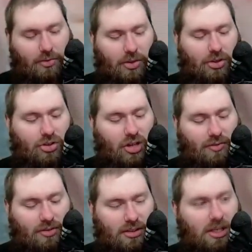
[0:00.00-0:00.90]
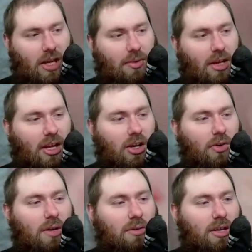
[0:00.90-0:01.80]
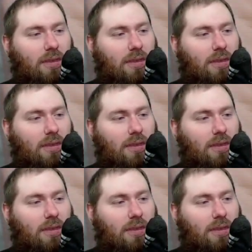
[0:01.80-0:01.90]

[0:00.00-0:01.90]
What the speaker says: When you shuffled, they would like go in.